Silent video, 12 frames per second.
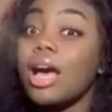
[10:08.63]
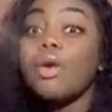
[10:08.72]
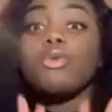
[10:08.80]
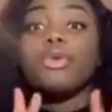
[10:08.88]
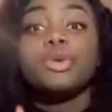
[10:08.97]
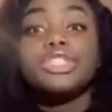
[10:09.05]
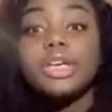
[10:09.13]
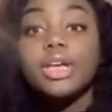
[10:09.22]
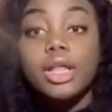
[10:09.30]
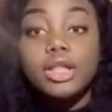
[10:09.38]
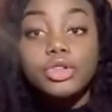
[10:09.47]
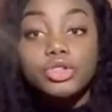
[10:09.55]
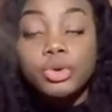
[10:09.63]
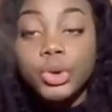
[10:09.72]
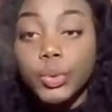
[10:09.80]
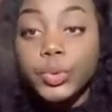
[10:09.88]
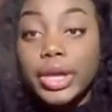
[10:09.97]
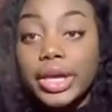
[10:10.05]
let me tell y'all a little story.
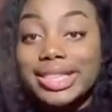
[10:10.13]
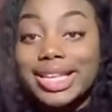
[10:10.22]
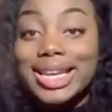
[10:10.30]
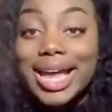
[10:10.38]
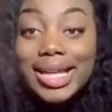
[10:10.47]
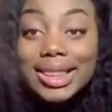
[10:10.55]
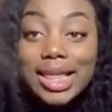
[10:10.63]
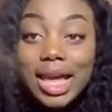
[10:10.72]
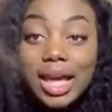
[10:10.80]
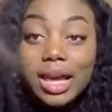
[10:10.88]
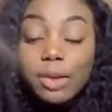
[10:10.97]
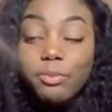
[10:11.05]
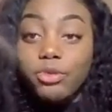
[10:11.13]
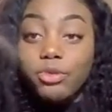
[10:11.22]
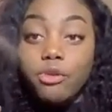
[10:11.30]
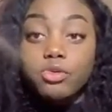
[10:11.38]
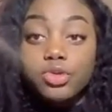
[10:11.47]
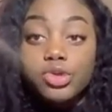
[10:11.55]
Like the night that
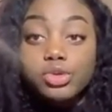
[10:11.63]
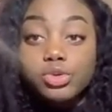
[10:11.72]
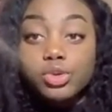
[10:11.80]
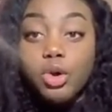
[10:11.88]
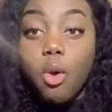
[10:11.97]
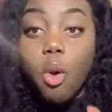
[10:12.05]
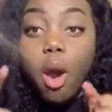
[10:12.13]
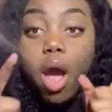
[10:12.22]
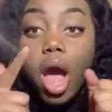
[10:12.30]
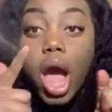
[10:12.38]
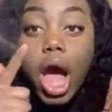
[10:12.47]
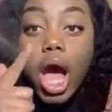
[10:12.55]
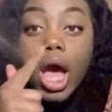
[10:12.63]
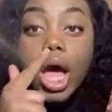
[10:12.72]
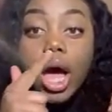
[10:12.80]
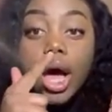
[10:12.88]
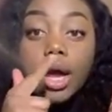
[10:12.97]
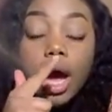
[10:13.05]
before it was due, so
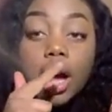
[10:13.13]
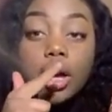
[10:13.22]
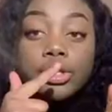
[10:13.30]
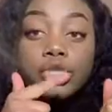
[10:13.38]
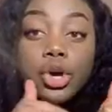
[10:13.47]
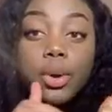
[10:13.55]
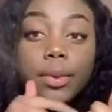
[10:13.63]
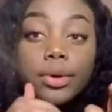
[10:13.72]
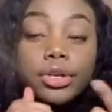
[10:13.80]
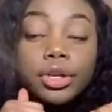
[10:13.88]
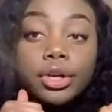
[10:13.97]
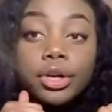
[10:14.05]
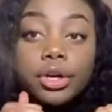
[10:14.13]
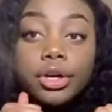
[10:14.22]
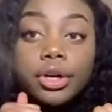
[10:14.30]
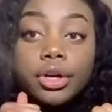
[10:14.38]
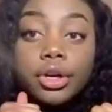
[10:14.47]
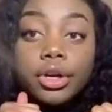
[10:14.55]
on October,
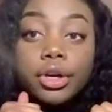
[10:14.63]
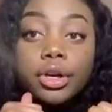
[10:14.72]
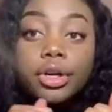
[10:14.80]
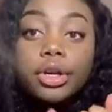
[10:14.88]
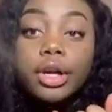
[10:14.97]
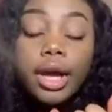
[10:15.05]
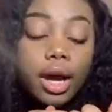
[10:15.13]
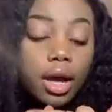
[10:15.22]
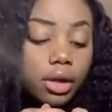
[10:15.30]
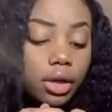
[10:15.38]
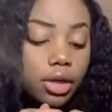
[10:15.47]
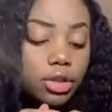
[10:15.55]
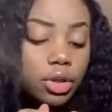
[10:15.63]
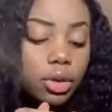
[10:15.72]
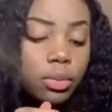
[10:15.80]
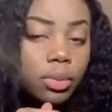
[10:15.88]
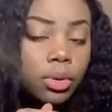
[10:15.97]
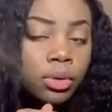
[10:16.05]
yeah, on
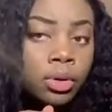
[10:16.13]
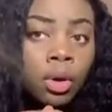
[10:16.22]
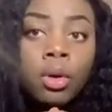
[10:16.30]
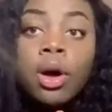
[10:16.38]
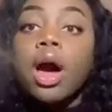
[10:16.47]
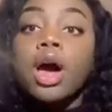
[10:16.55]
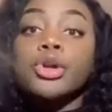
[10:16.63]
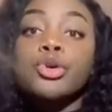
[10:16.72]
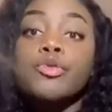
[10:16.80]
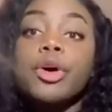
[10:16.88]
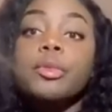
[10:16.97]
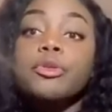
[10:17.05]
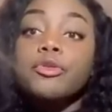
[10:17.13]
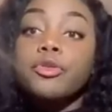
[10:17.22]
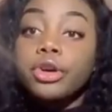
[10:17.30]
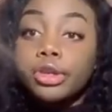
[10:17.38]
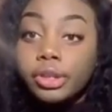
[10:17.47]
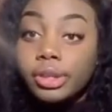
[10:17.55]
October, no, on November
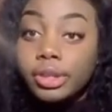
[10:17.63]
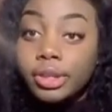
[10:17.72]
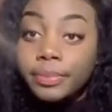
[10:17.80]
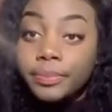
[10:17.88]
1st,